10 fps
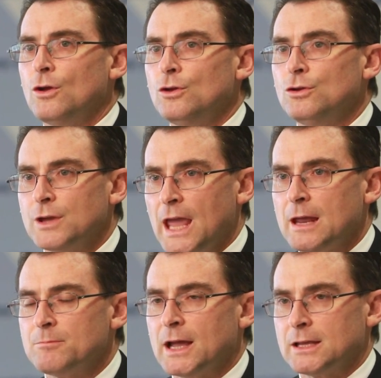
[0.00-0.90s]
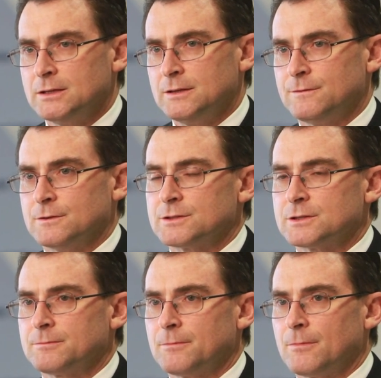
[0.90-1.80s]
You can make a
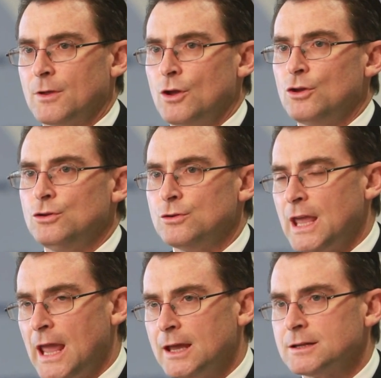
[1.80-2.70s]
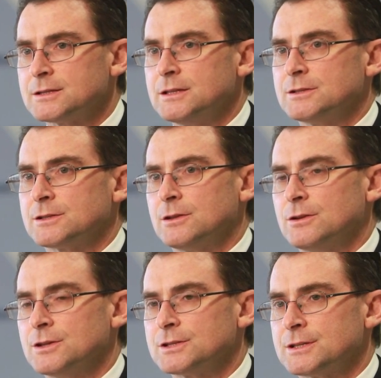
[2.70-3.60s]
difference. You can assist the
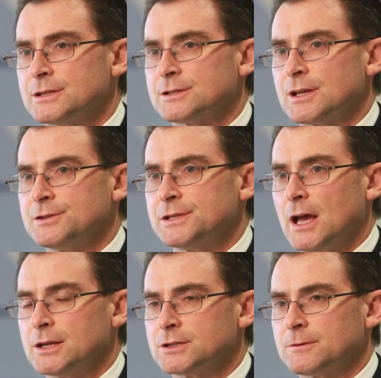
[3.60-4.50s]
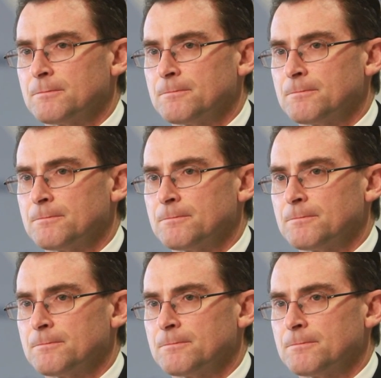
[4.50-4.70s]
Nurses Association.